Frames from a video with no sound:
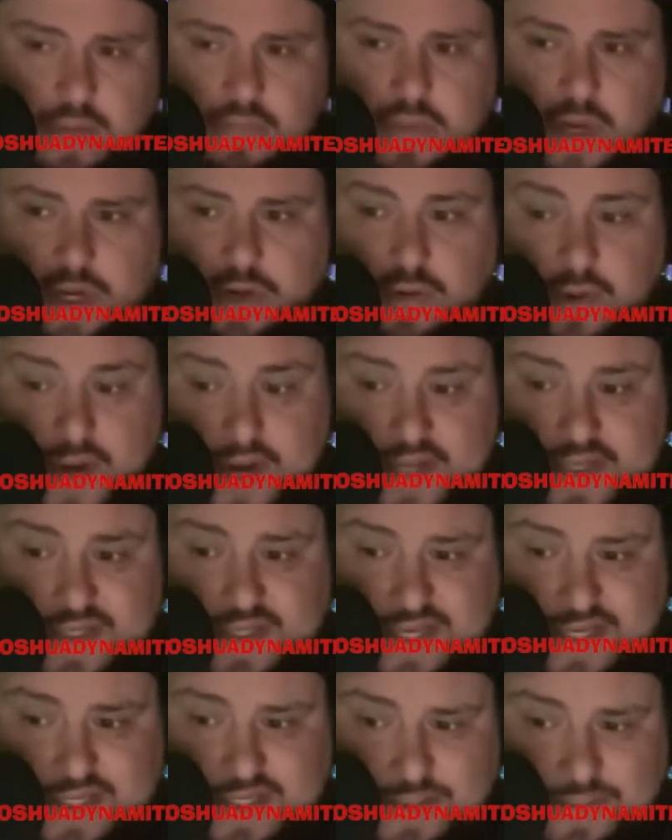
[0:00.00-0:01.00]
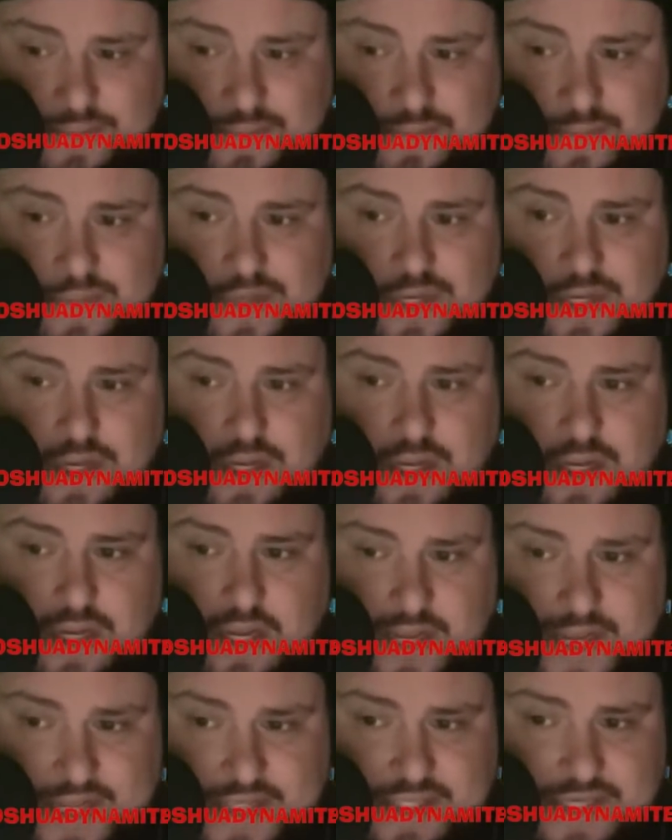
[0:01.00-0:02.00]
But criticism
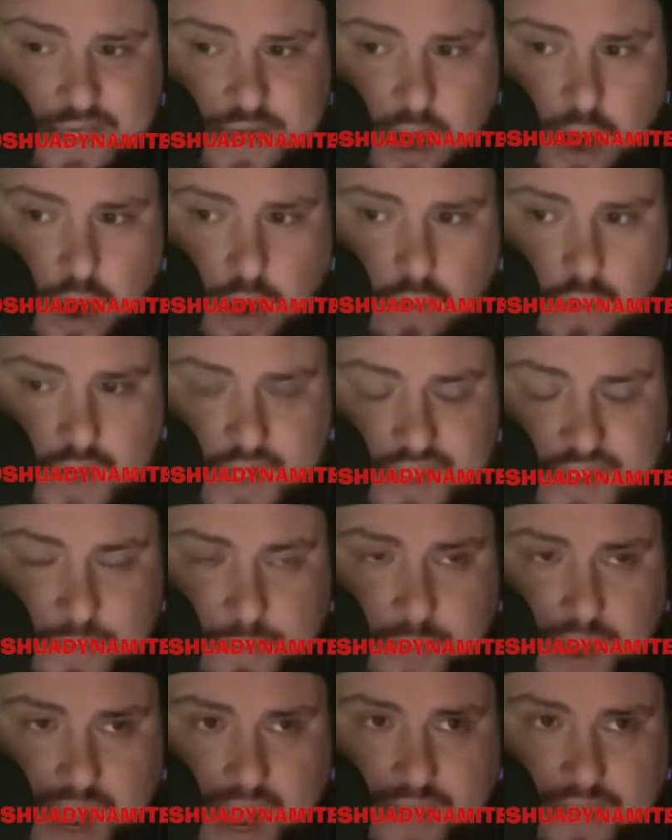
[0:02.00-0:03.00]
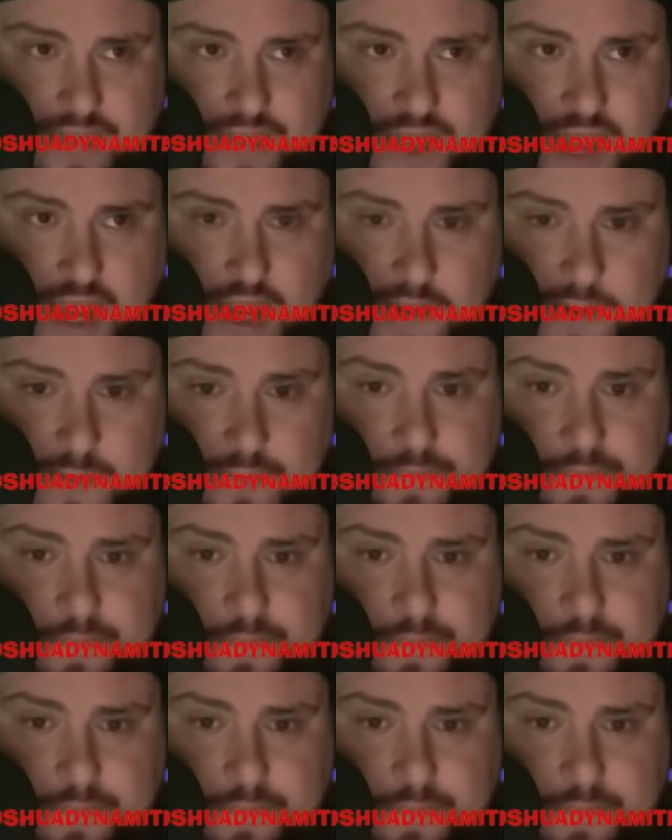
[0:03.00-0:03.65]
isn't always a bad thing.